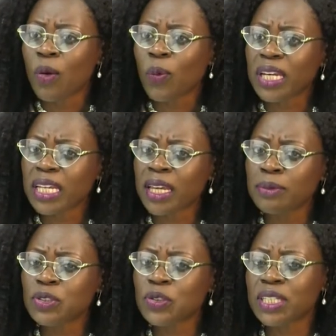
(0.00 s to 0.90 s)
When it
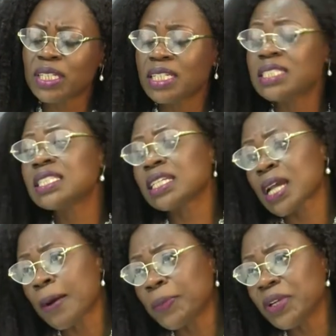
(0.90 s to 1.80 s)
came to the listed
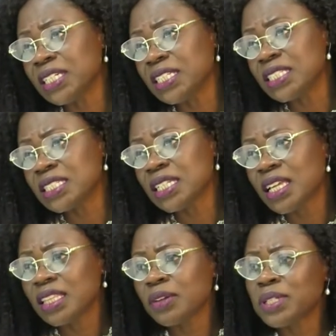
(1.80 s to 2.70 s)
companies,
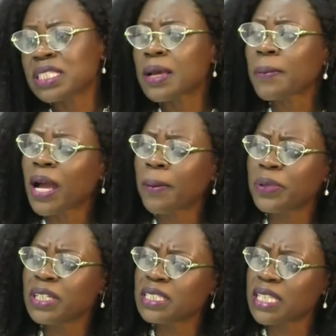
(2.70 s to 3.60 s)
there were some
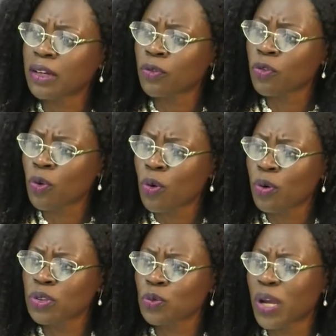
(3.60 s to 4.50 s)
companies that, of
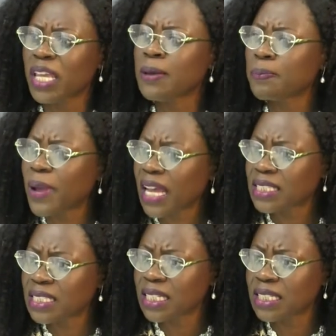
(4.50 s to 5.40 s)
course, were
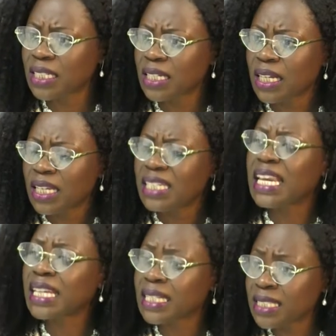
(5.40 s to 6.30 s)
impacted
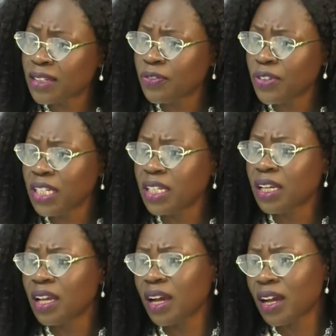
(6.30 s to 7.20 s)
negatively
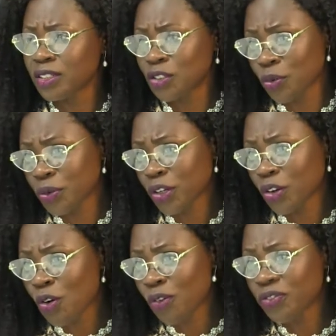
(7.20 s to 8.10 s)
uh, during
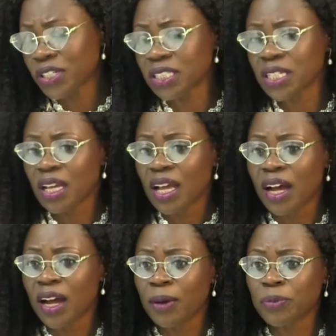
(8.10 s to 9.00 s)
COVID.
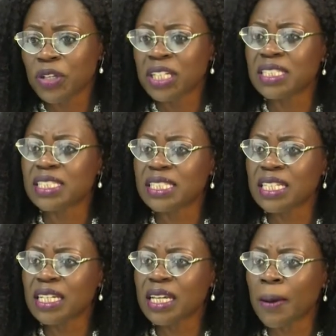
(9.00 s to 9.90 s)
Um, you can
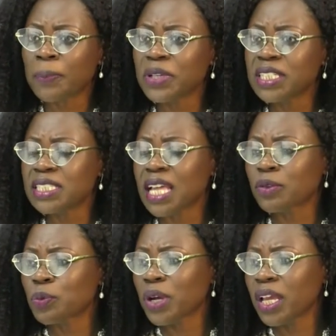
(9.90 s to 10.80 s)
see companies that
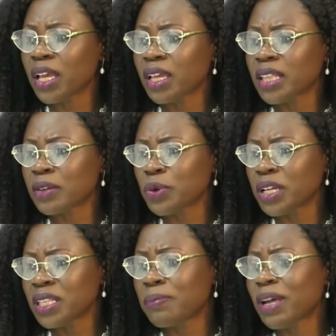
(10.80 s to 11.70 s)
were that were
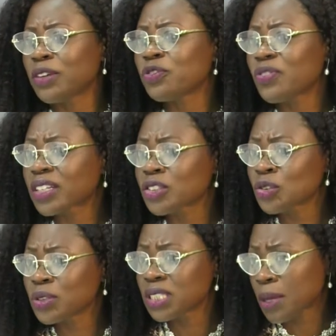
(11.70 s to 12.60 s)
in the
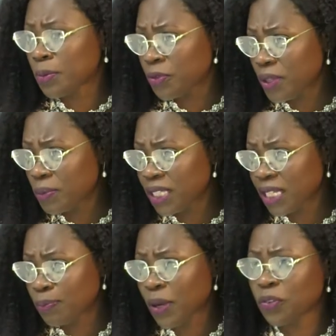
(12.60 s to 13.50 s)
manufacturing, some of them in
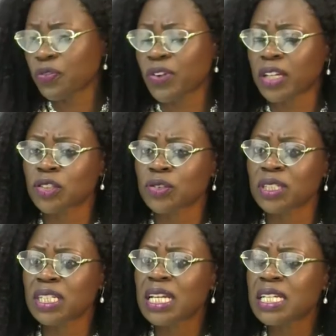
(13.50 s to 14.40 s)
the
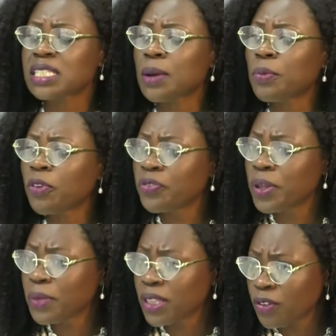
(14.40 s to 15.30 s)
manufacturing, some of
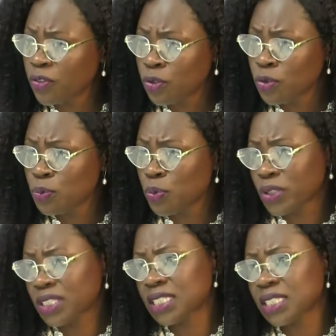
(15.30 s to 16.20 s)
them in the food
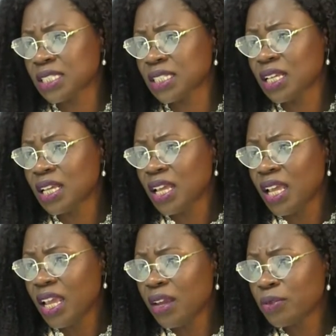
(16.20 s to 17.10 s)
processing
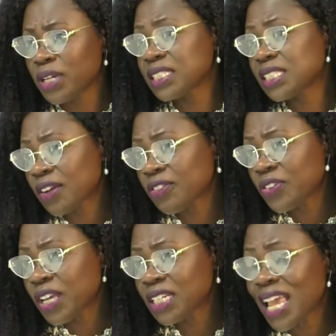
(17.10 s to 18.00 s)
areas
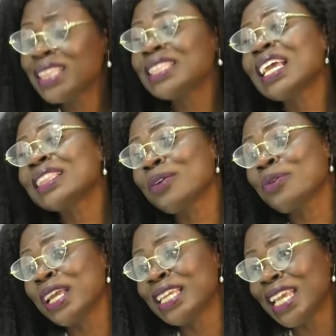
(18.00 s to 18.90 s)
suffered, and yet there
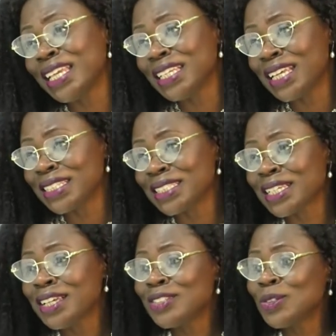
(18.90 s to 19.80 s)
were gainers.
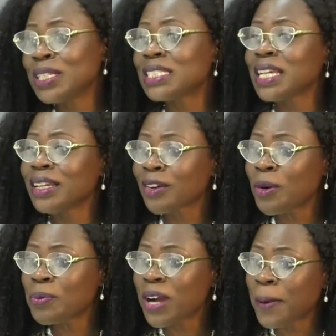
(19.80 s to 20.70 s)
So the
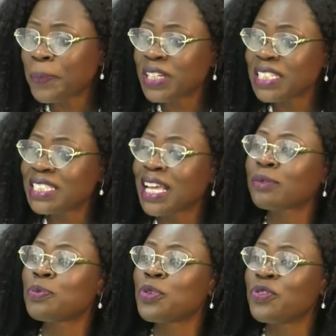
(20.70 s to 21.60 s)
telecom companies that
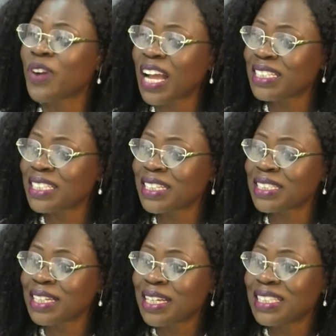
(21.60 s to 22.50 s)
provided
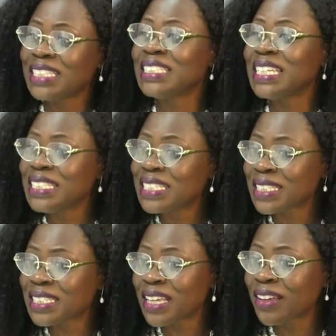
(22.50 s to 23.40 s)
the data
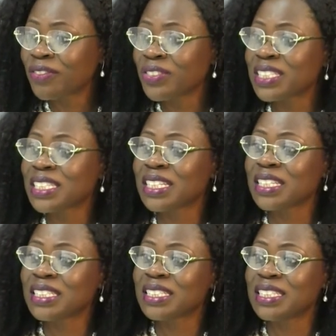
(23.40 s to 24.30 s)

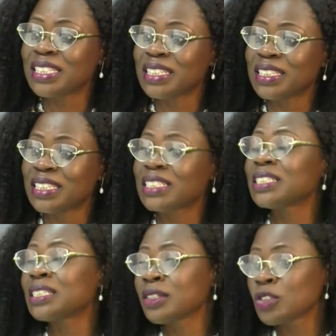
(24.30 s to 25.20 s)
services, the
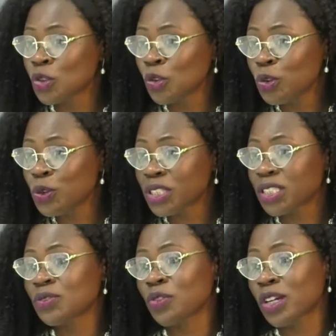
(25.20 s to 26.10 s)
digital
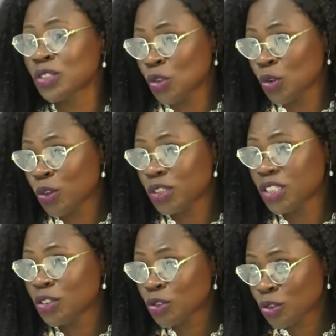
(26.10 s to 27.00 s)
solutions for us to
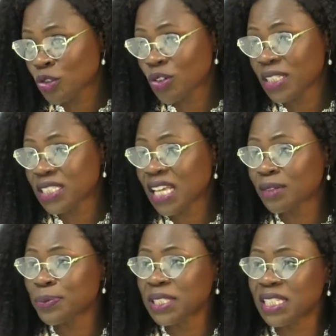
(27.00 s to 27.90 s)
continue to
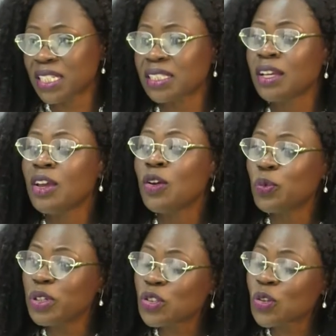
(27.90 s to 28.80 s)
transact business,
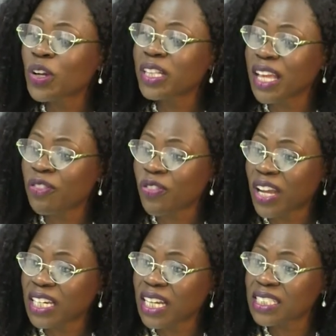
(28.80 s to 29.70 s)
we saw in their
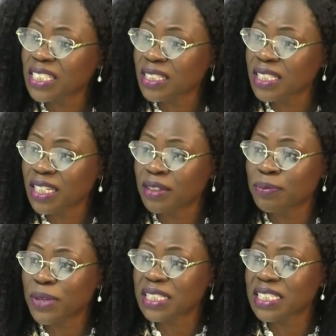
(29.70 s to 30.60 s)
financial
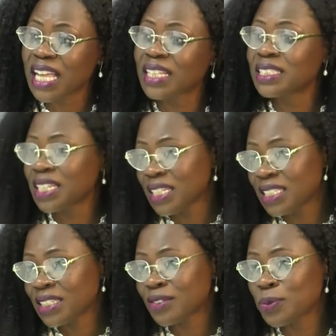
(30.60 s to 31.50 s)
statements that they
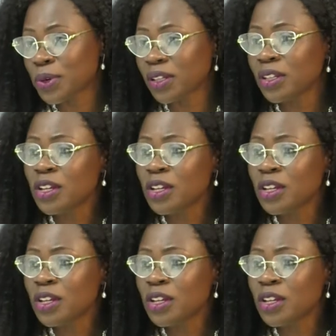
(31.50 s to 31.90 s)
did well.